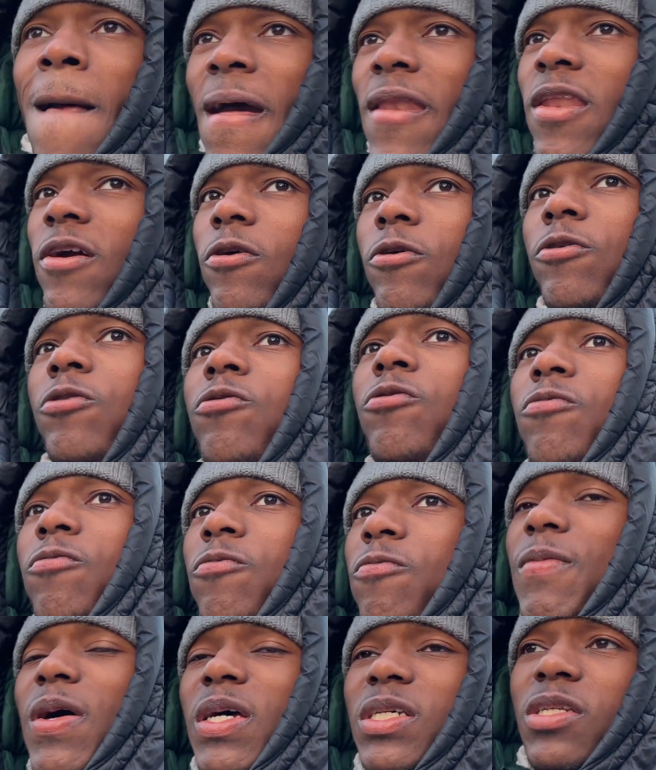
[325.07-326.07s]
Any girl you
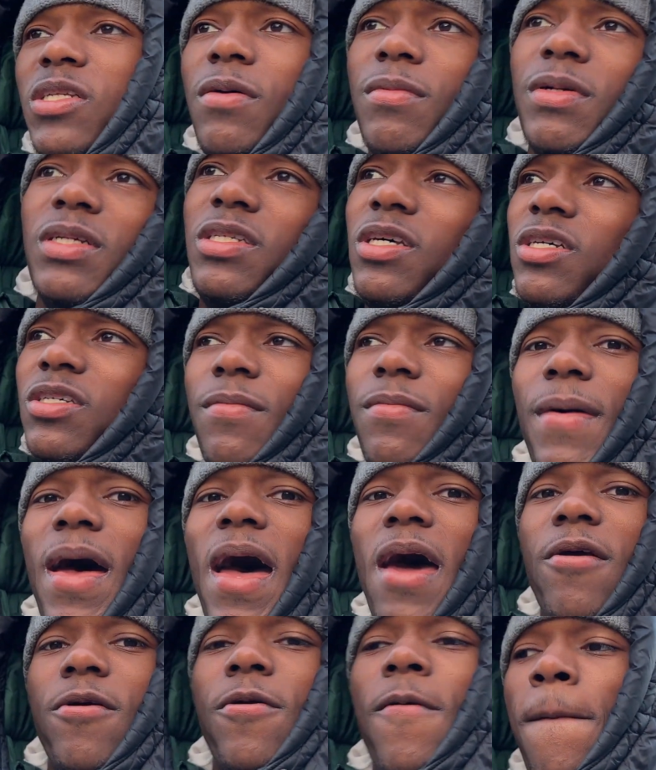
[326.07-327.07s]
messed up, it doesn't
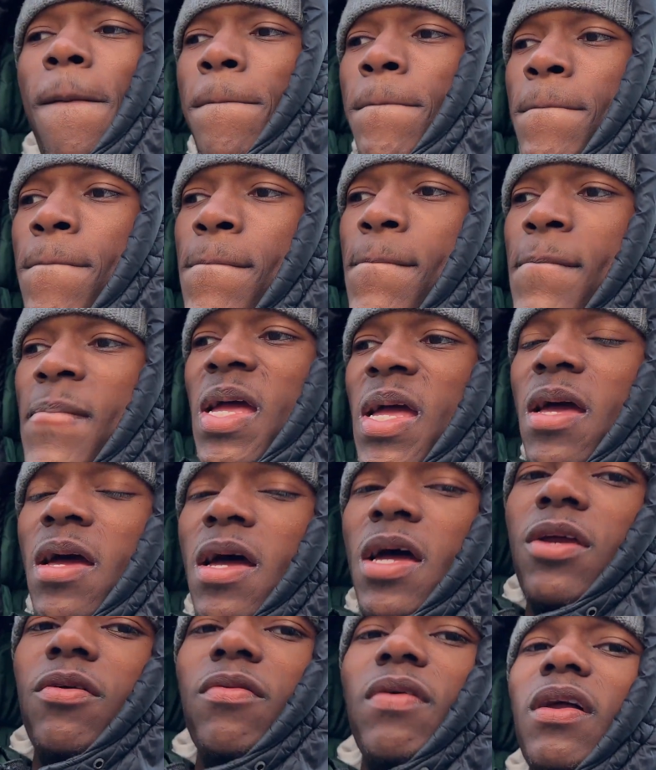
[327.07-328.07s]
matter.
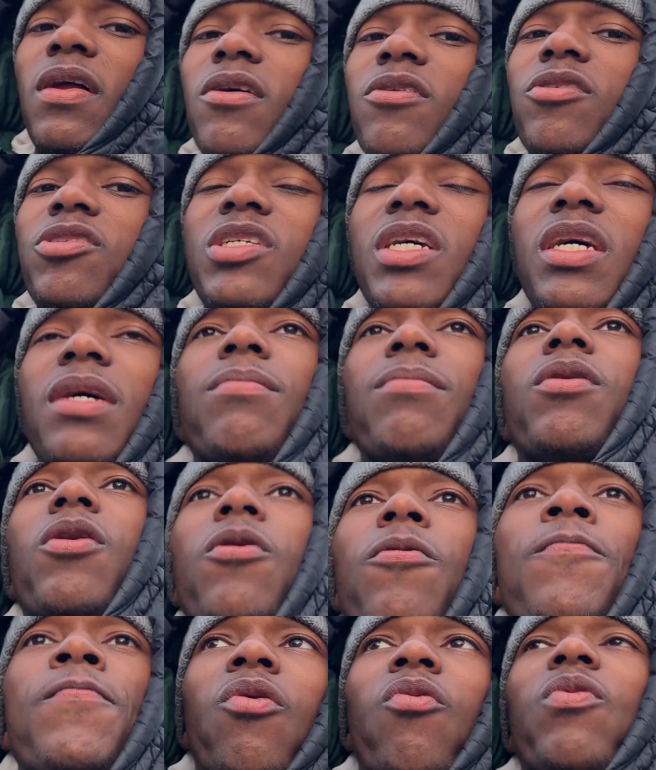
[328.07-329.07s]
You gotta understand,
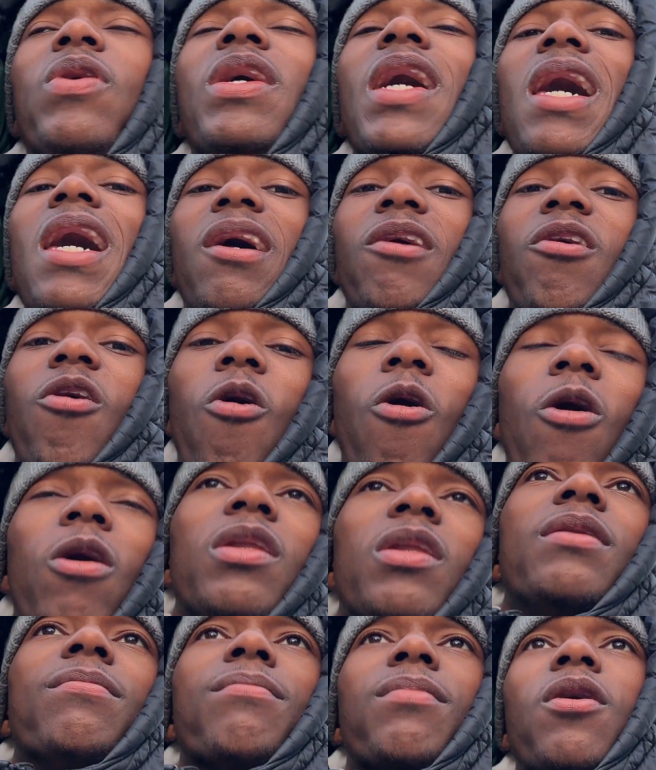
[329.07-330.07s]
bro. We got a
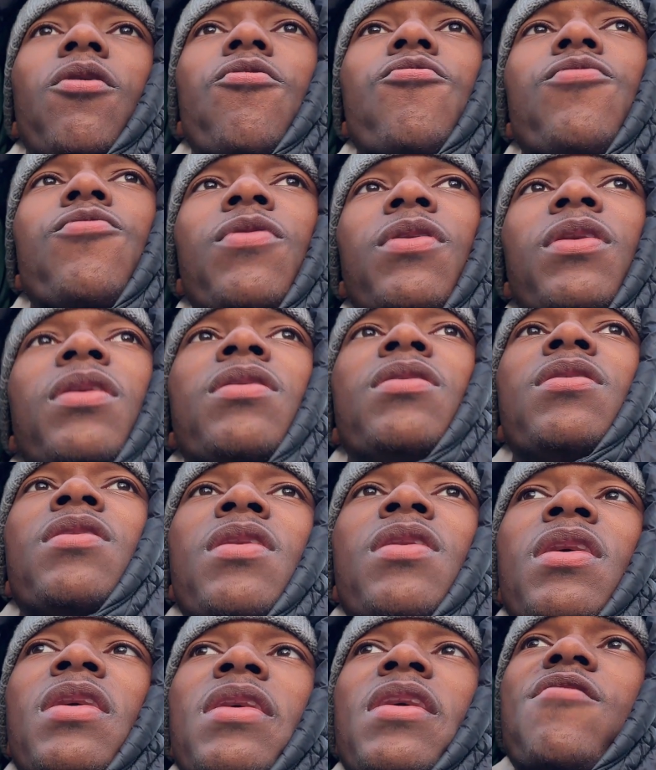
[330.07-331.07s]
calling, bro.
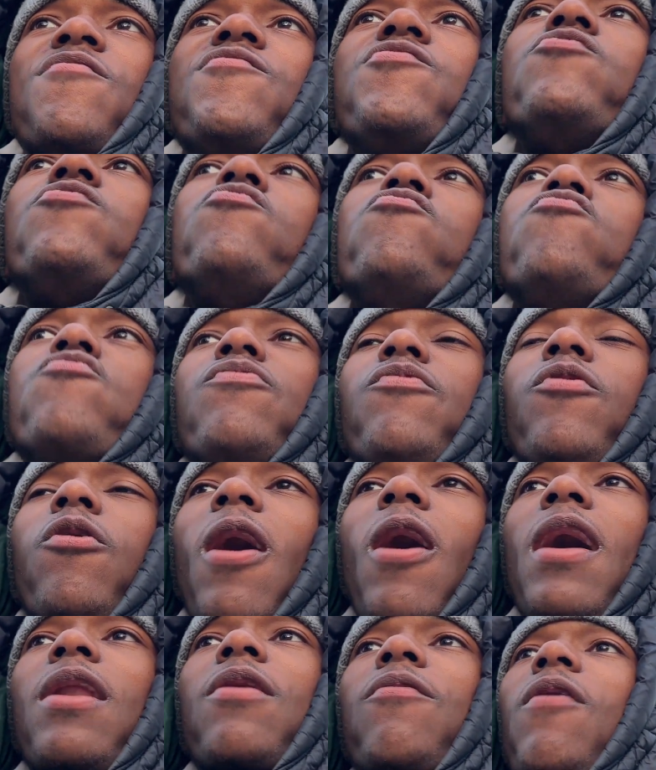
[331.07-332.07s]
If you
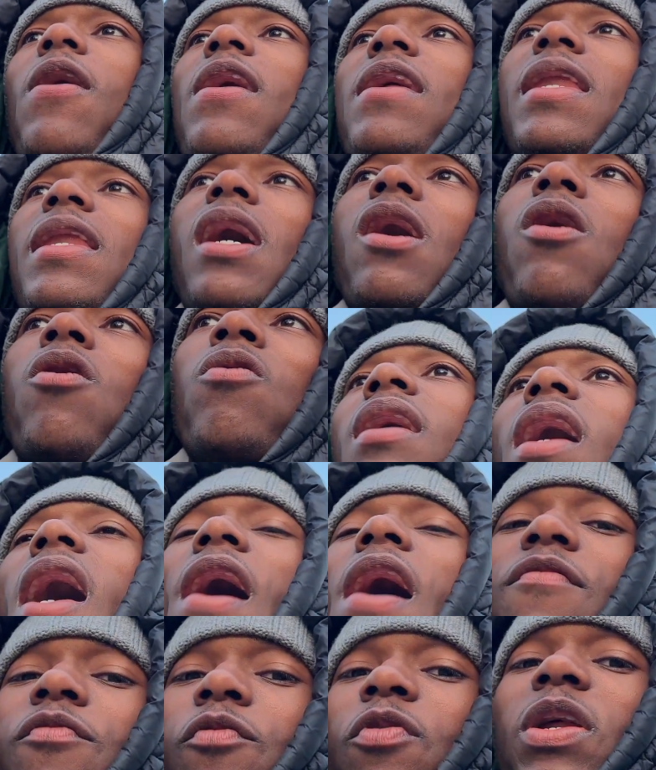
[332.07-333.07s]
grinding right now,
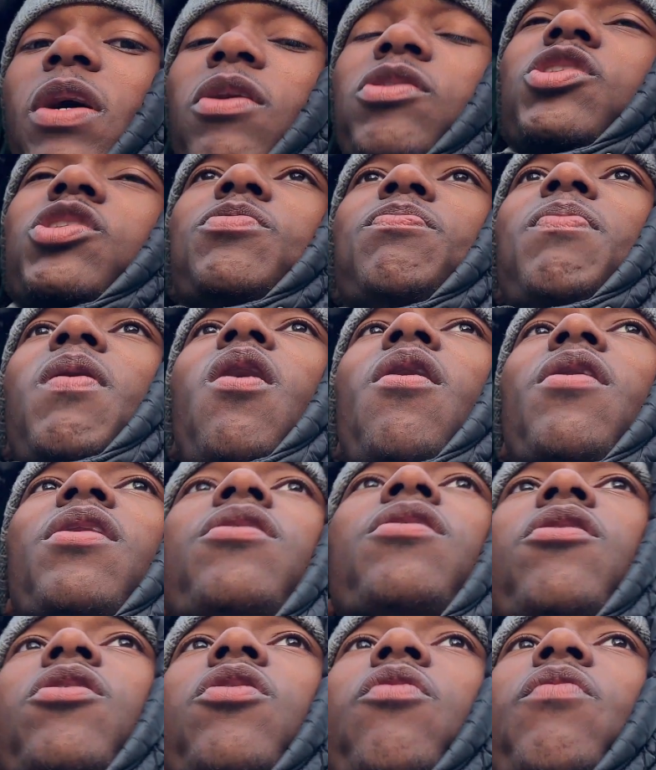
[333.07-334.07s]
everyone else is partying on the